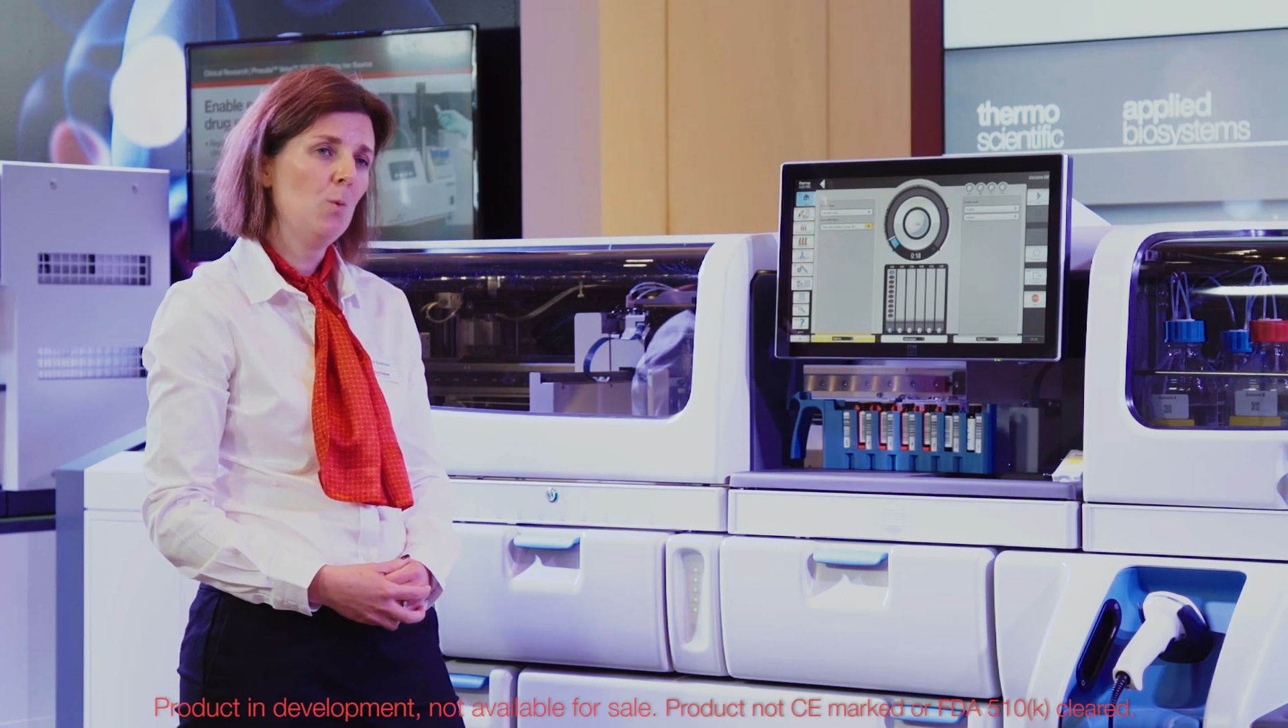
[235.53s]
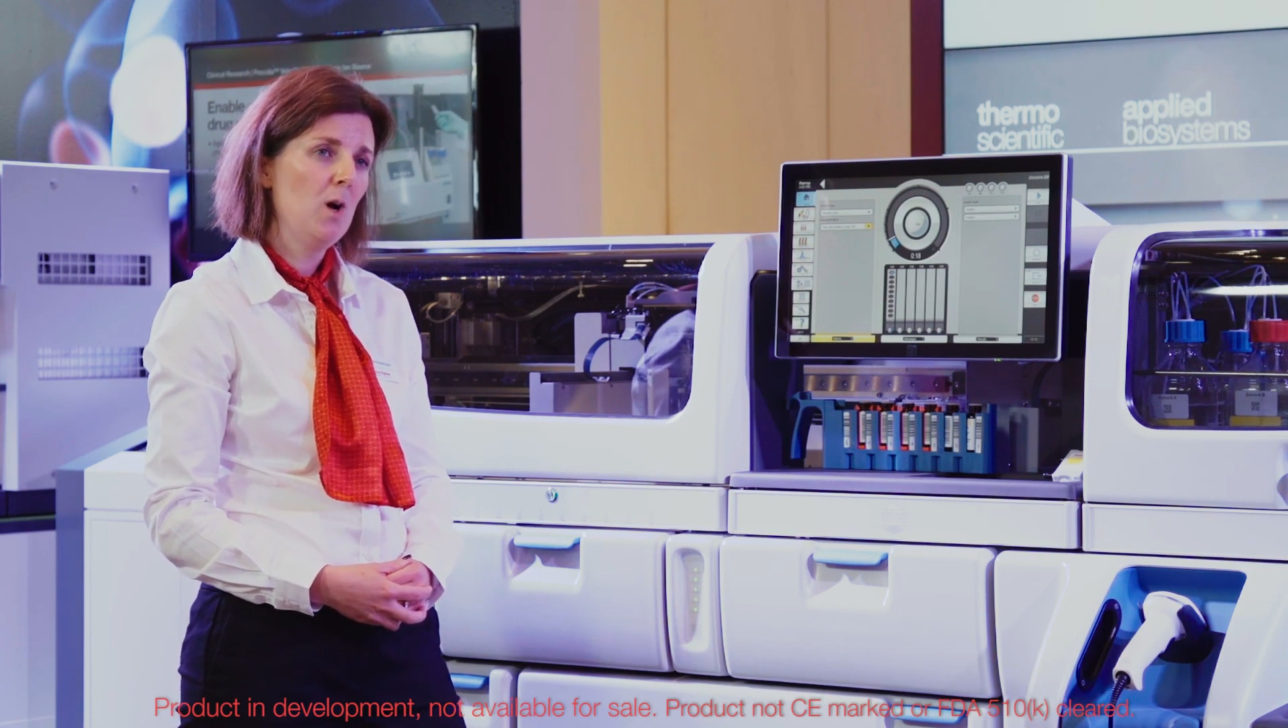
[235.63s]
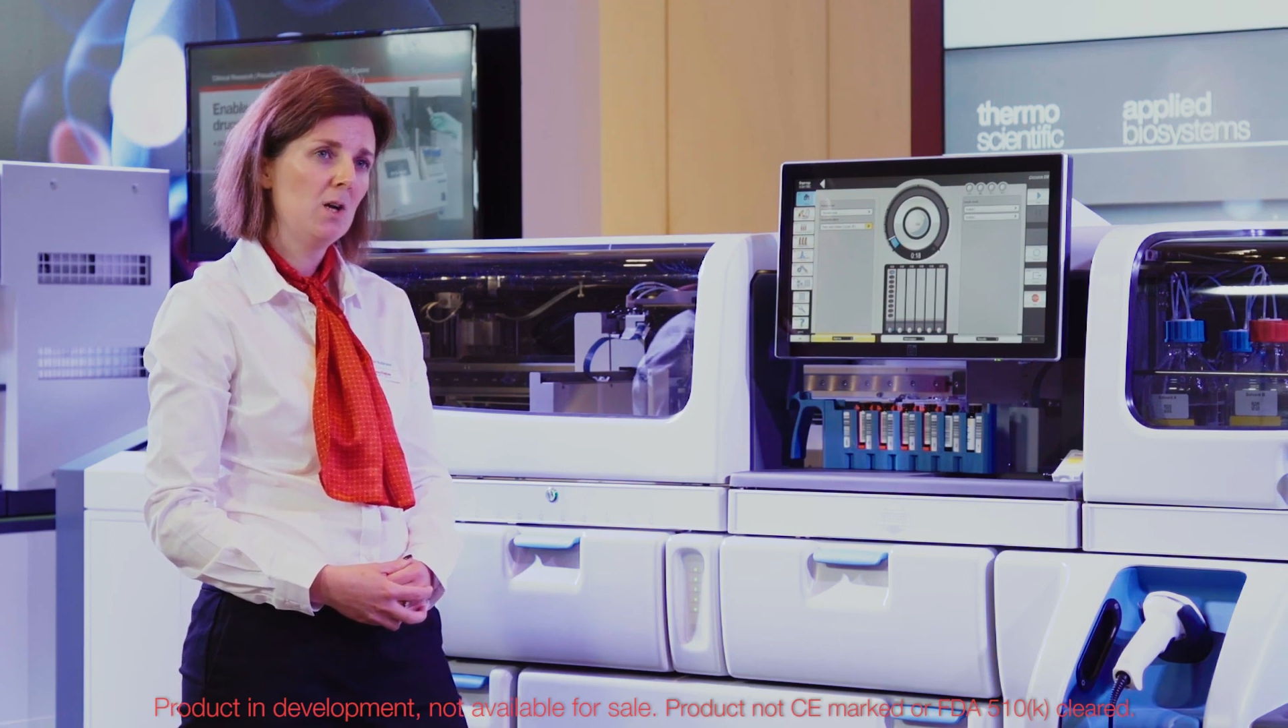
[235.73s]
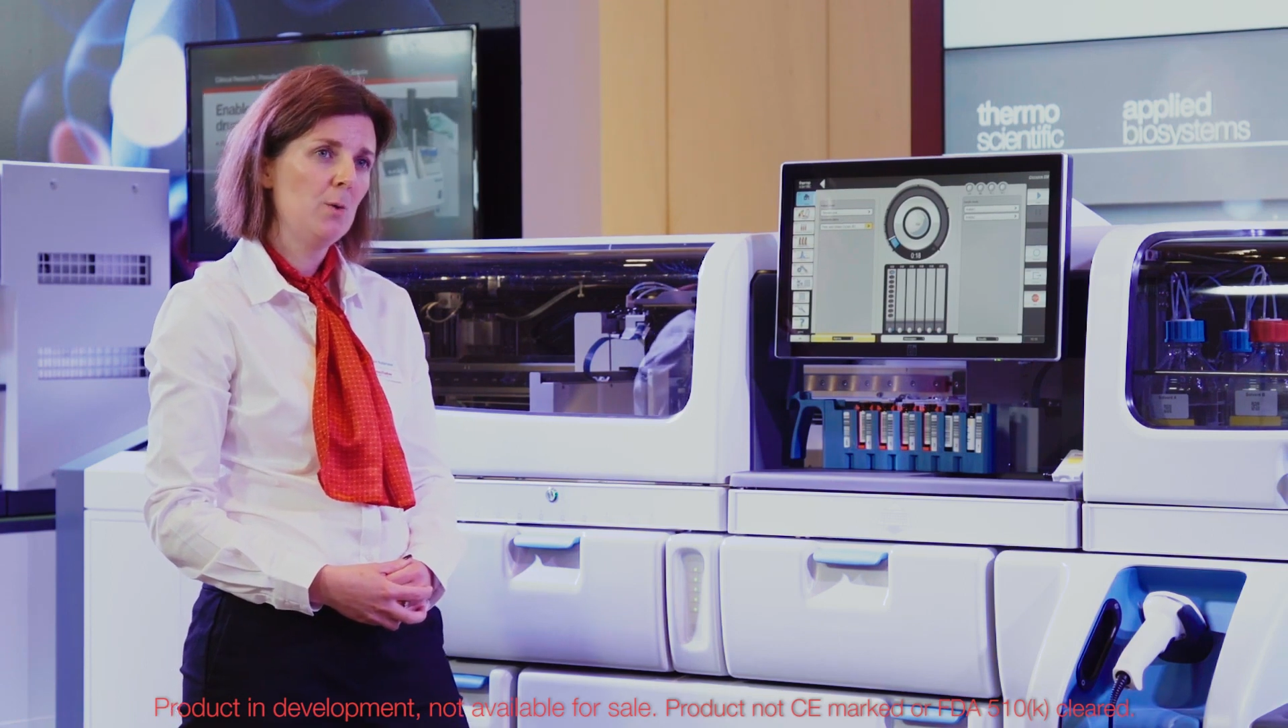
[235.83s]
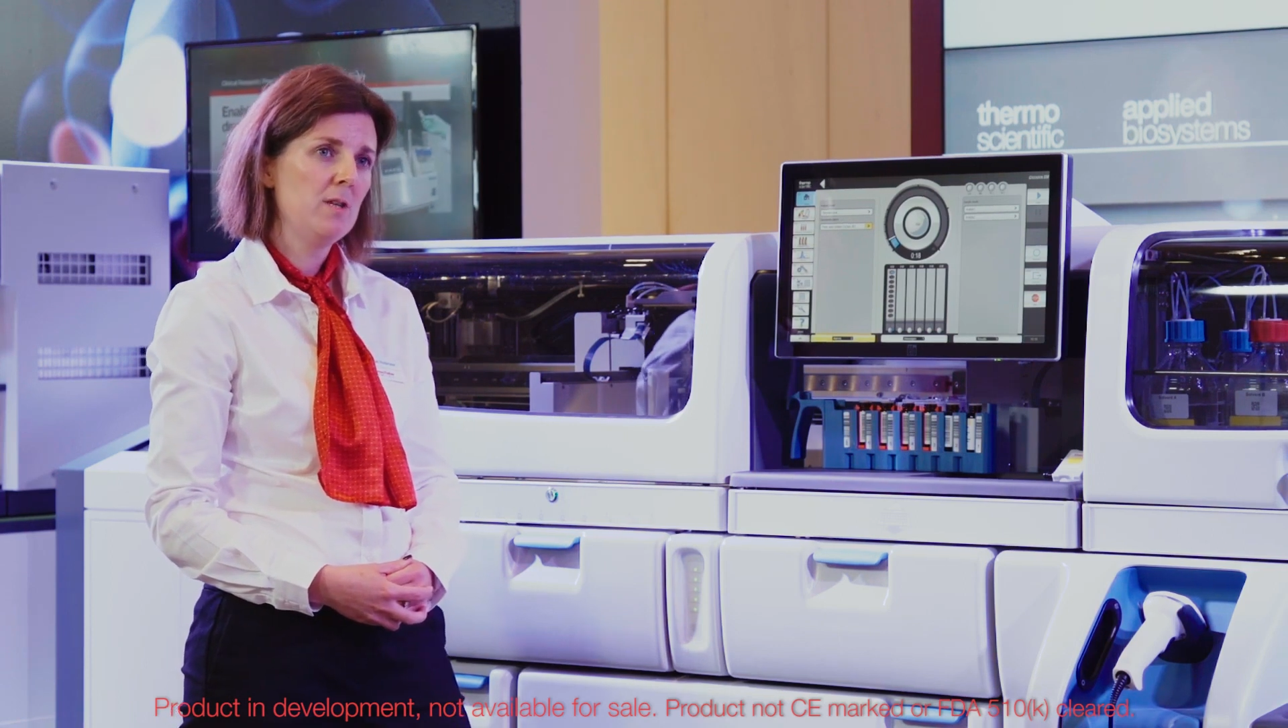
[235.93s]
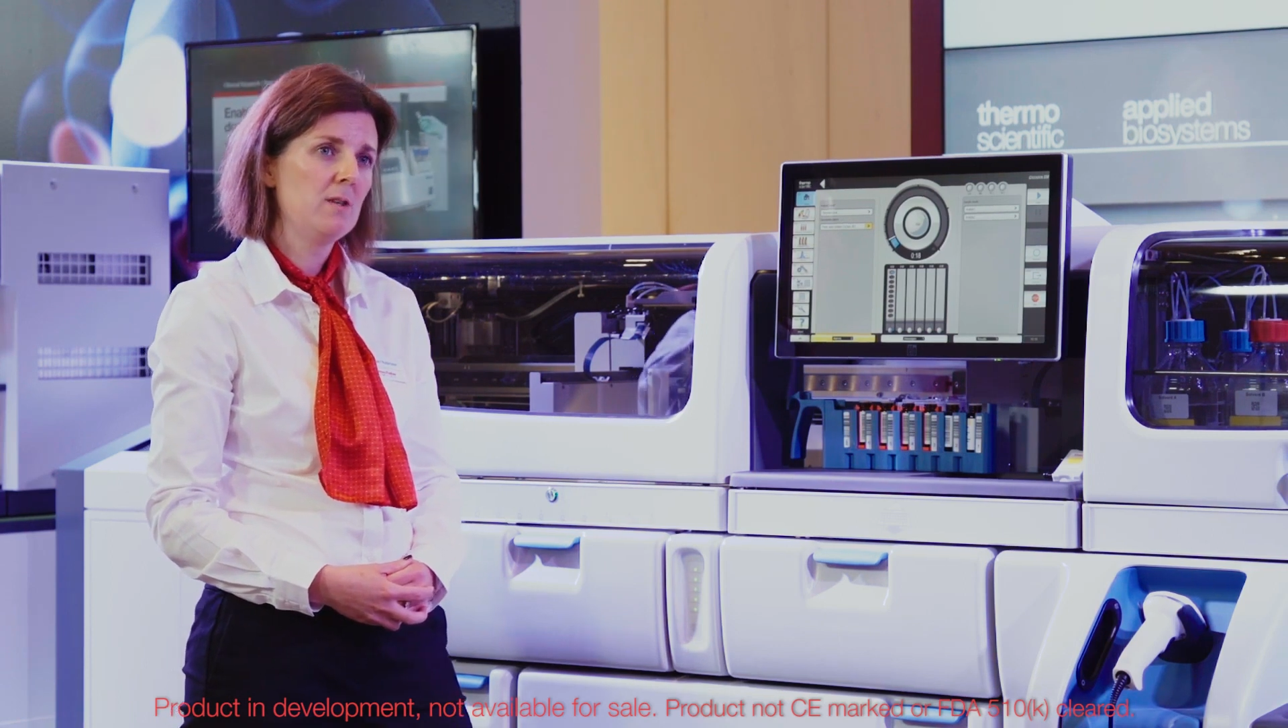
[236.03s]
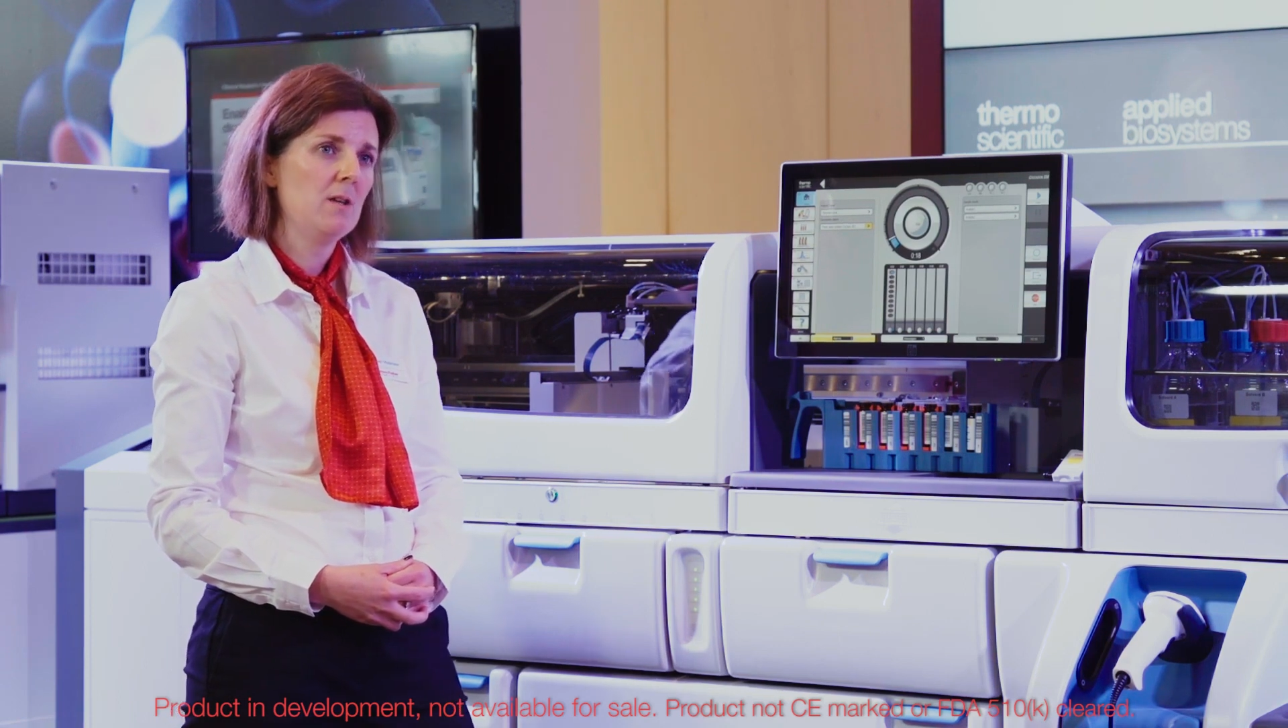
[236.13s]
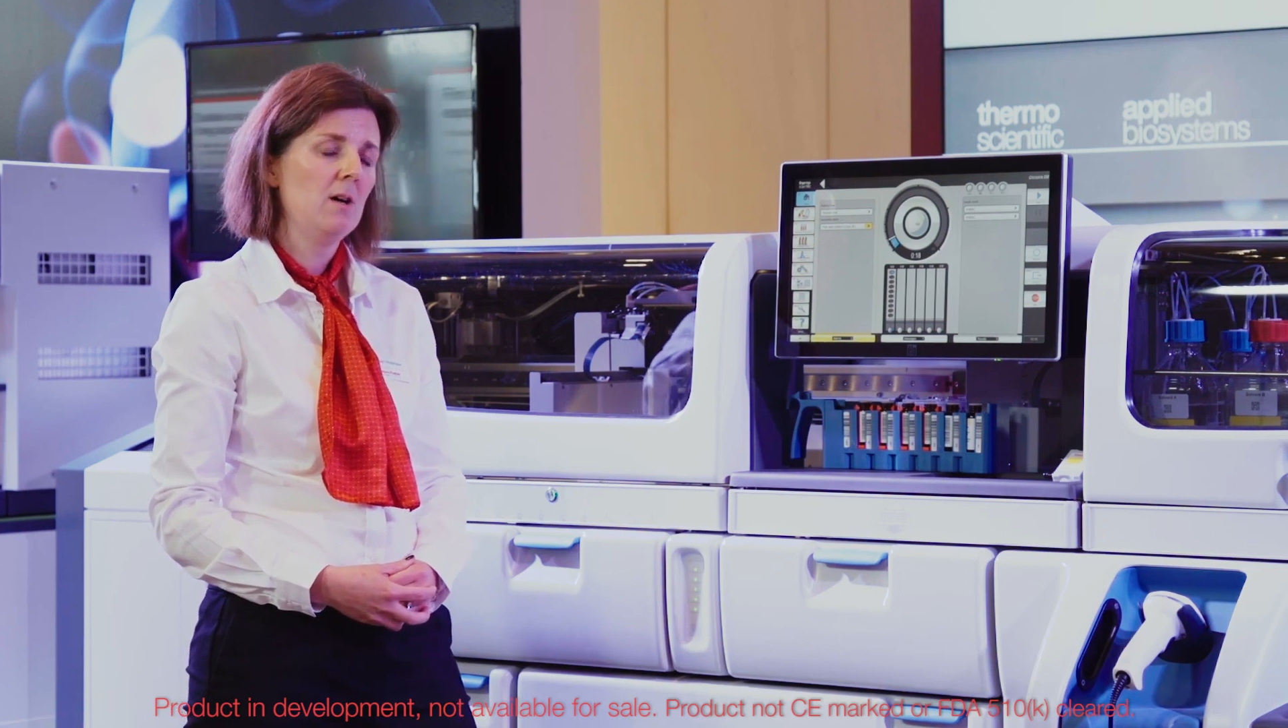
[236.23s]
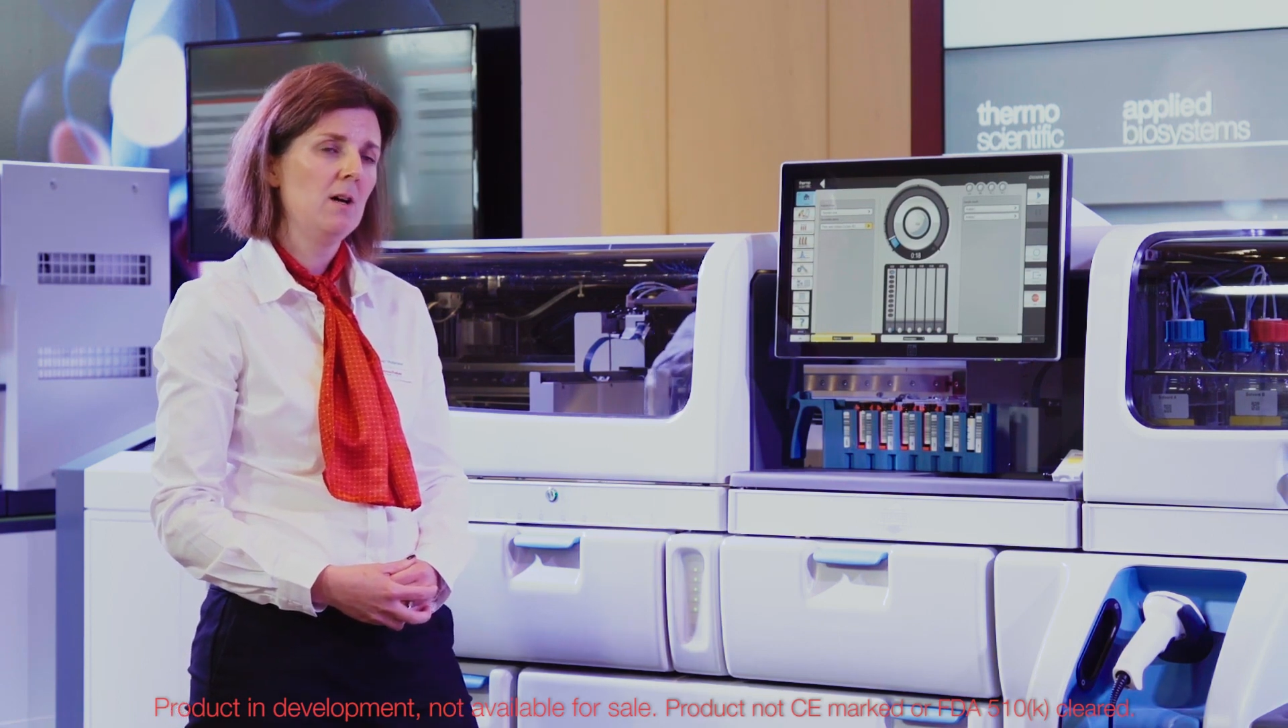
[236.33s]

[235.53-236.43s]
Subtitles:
work with